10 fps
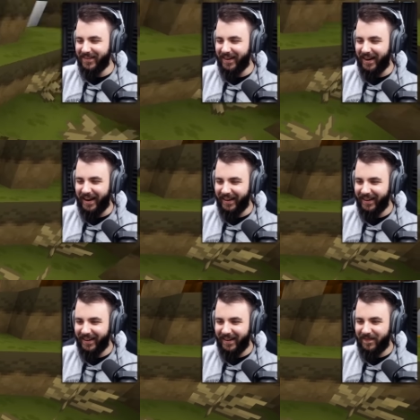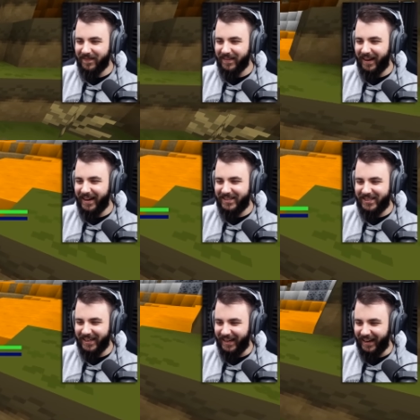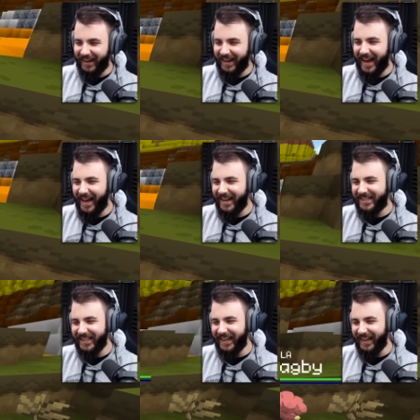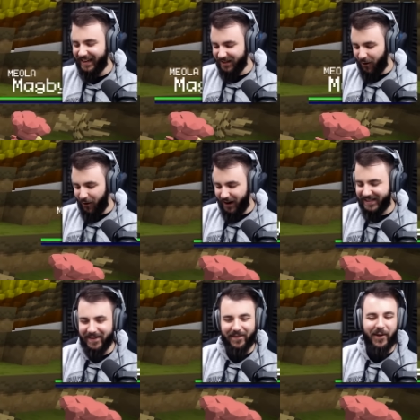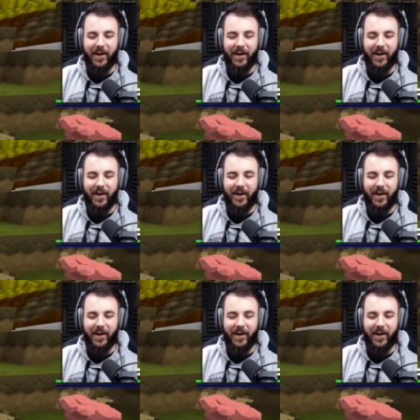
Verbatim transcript: guy. Aren't ya? Aren't ya? He's awesome. All